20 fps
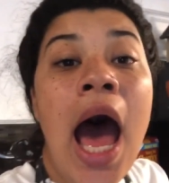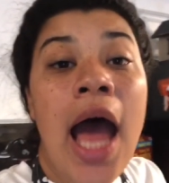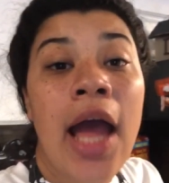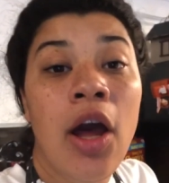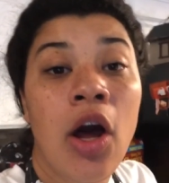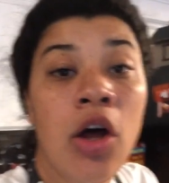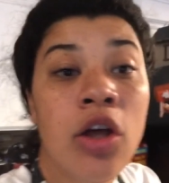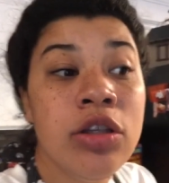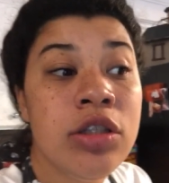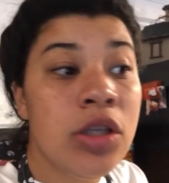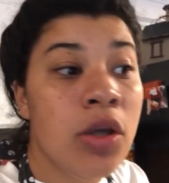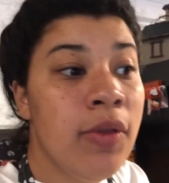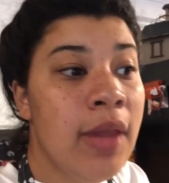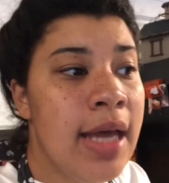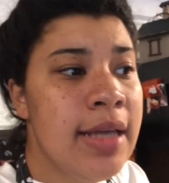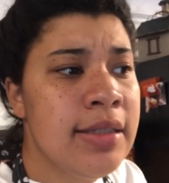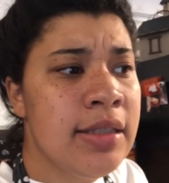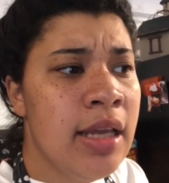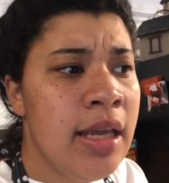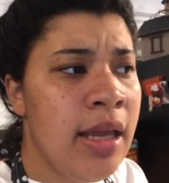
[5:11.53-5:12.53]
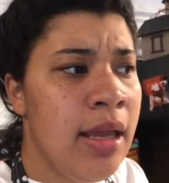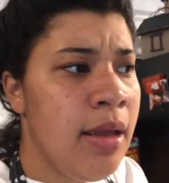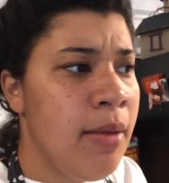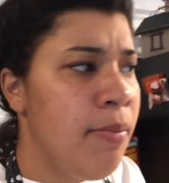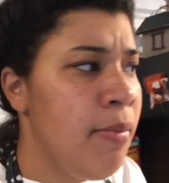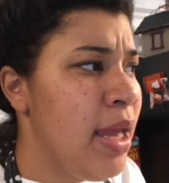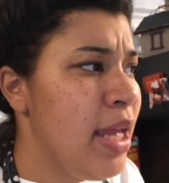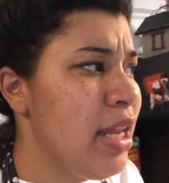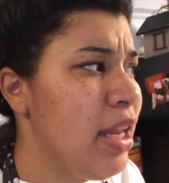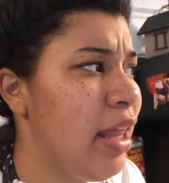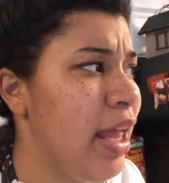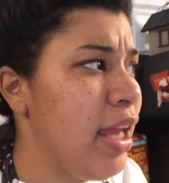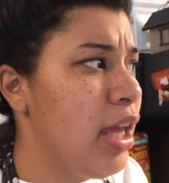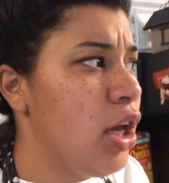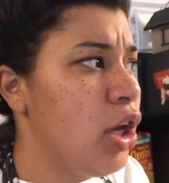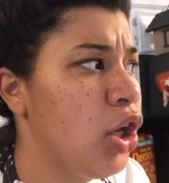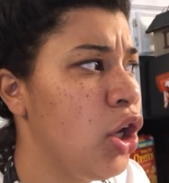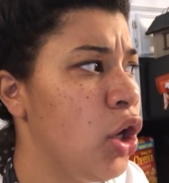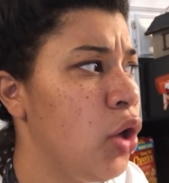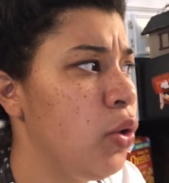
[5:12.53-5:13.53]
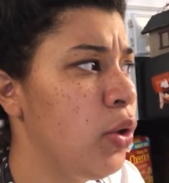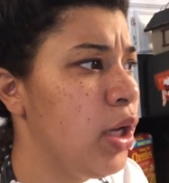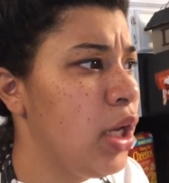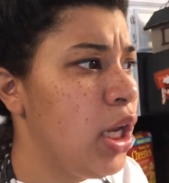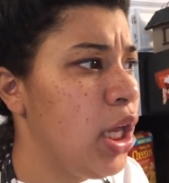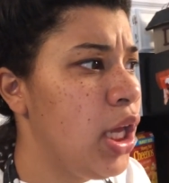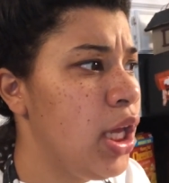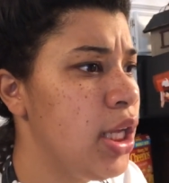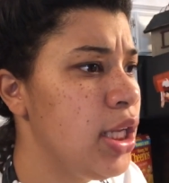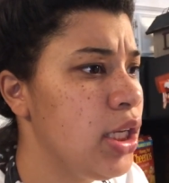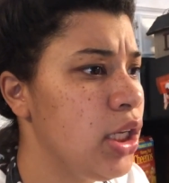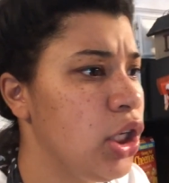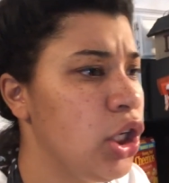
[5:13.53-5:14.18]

I also last night made like a coconut